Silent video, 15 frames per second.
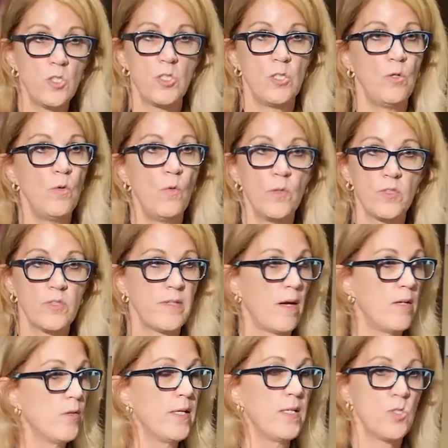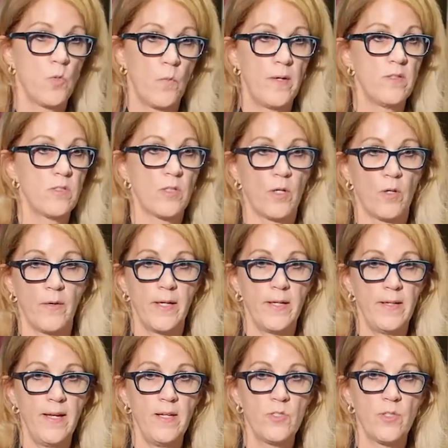two, which is how you get twins occurring
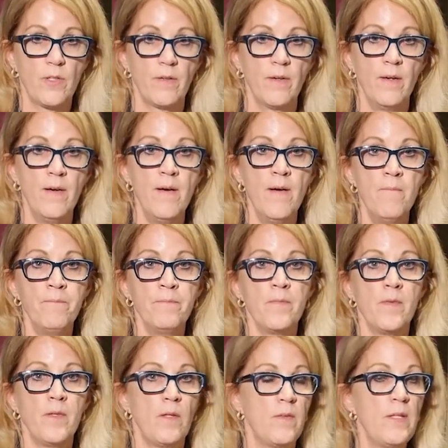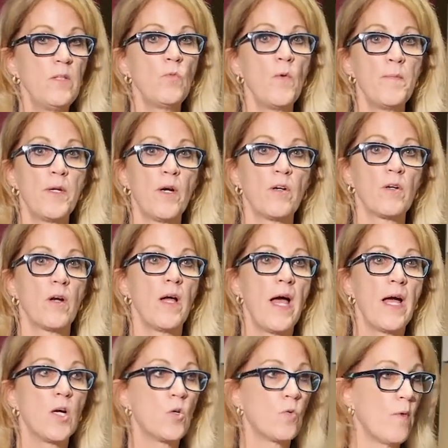in nature. These women are
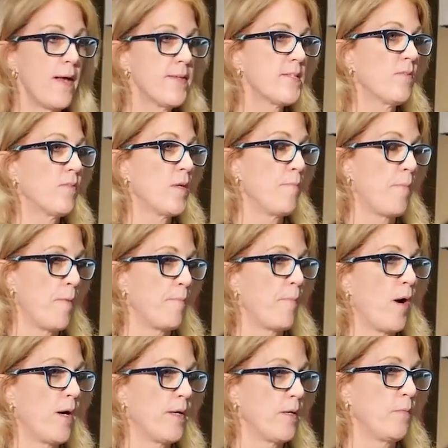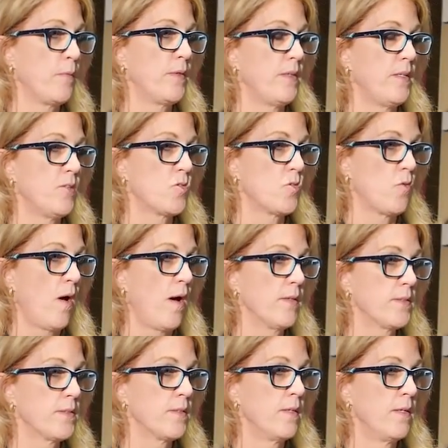aggressively bombarded with these
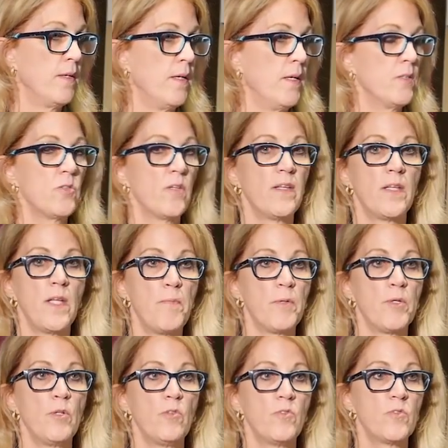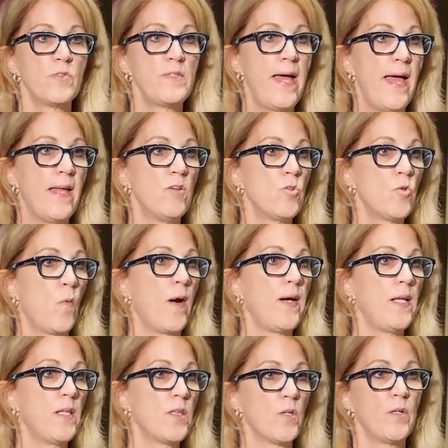drugs so that they produce 10,
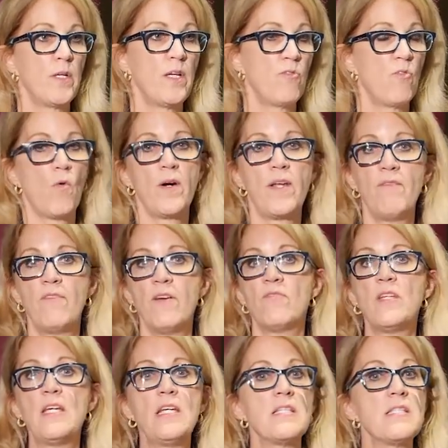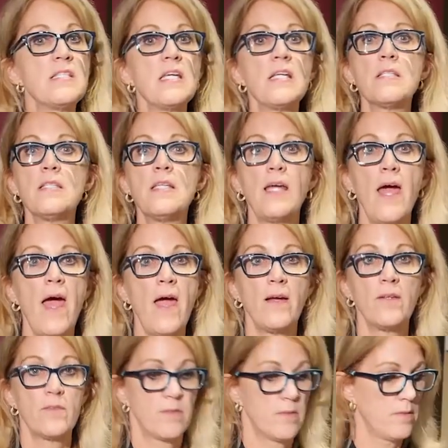20, 30, 40, 50, 60
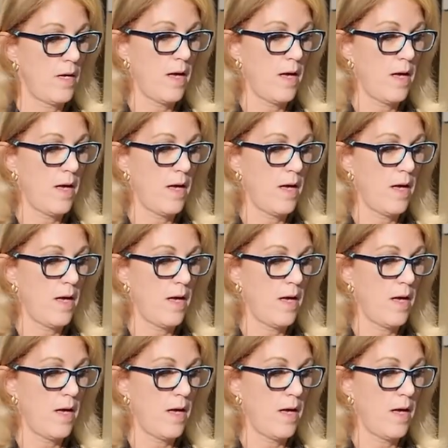eggs.